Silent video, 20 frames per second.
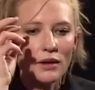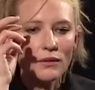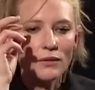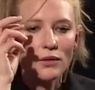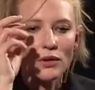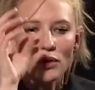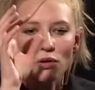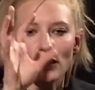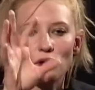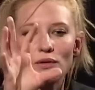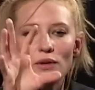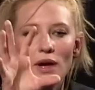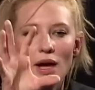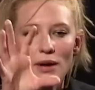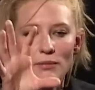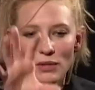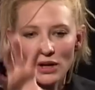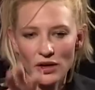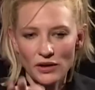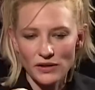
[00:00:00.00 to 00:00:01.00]
you know, you,
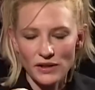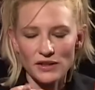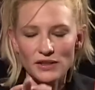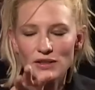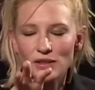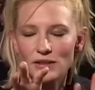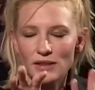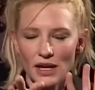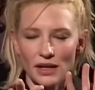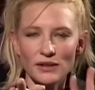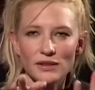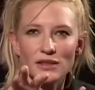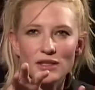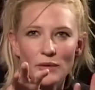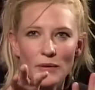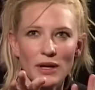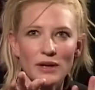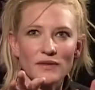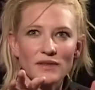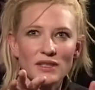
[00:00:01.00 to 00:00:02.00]
and because it's done
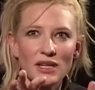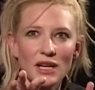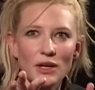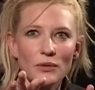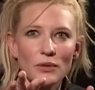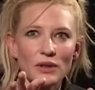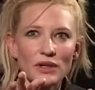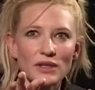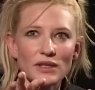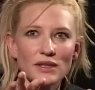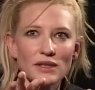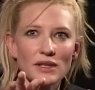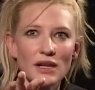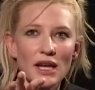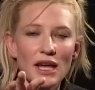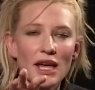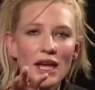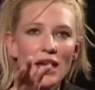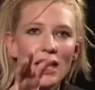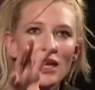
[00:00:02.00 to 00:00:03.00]
so out of sequence,
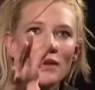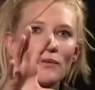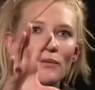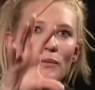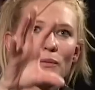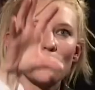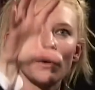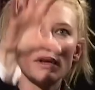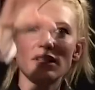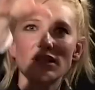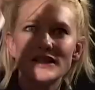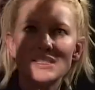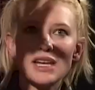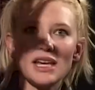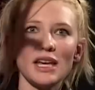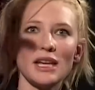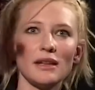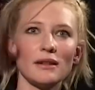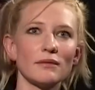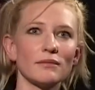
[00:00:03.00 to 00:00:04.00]
if a
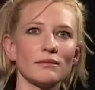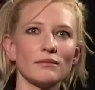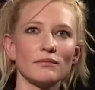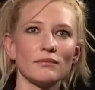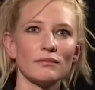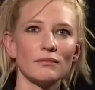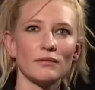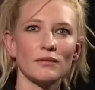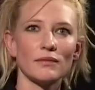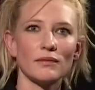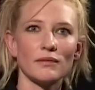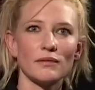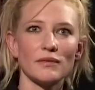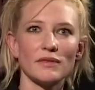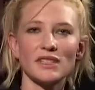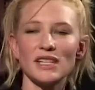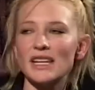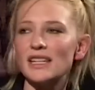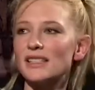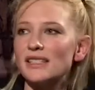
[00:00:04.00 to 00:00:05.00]
scene,
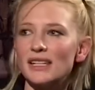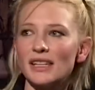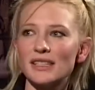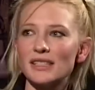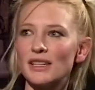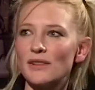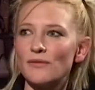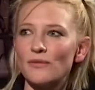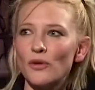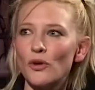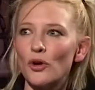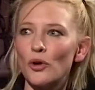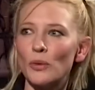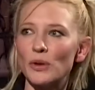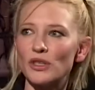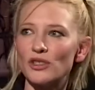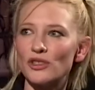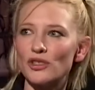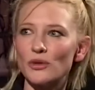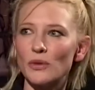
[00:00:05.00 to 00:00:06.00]
scene sixty-four,
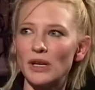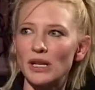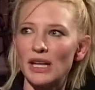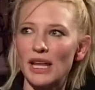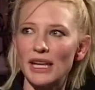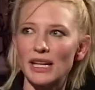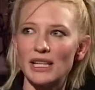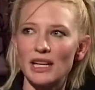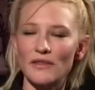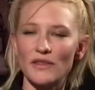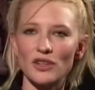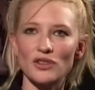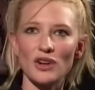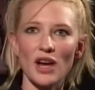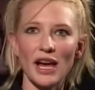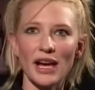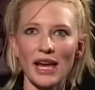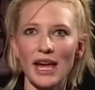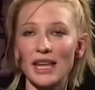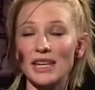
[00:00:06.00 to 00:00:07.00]
which you're doing later down the
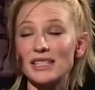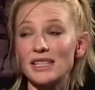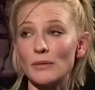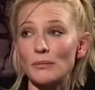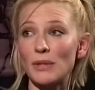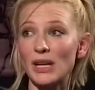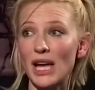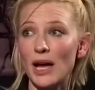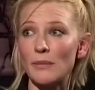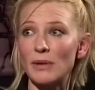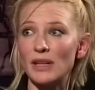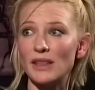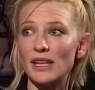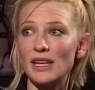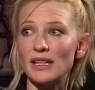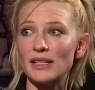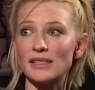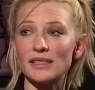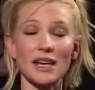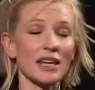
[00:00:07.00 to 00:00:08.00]
track, ends up becoming
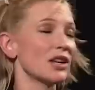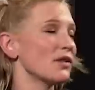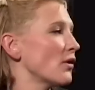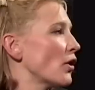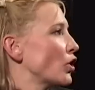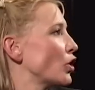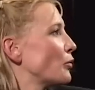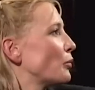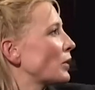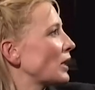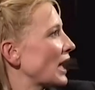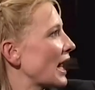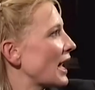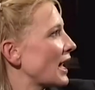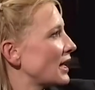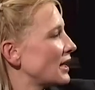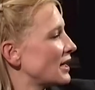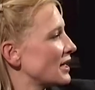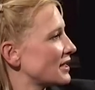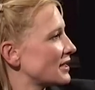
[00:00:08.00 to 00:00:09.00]
this, and you've only
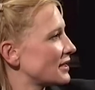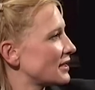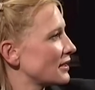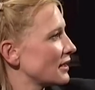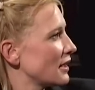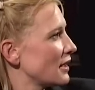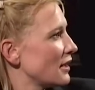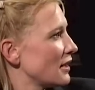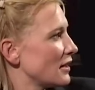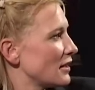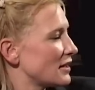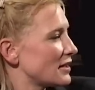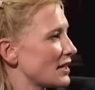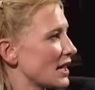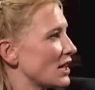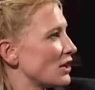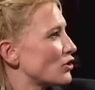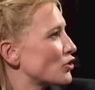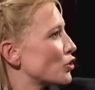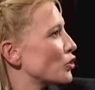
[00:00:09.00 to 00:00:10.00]
played this
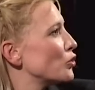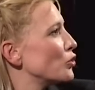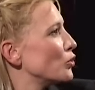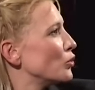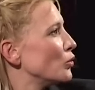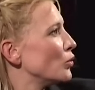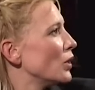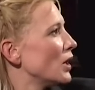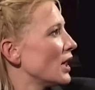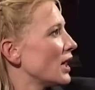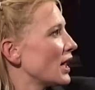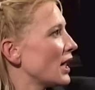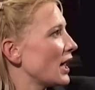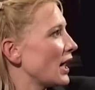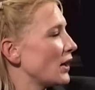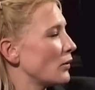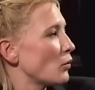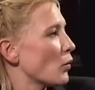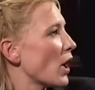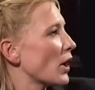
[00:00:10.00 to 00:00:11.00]
scene two
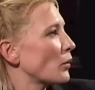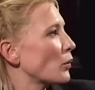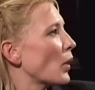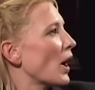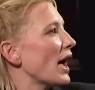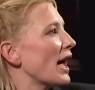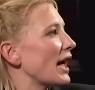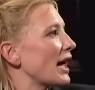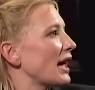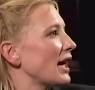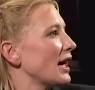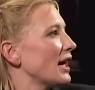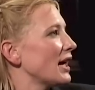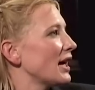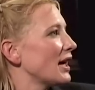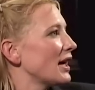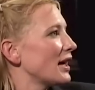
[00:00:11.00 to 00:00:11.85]
in one way,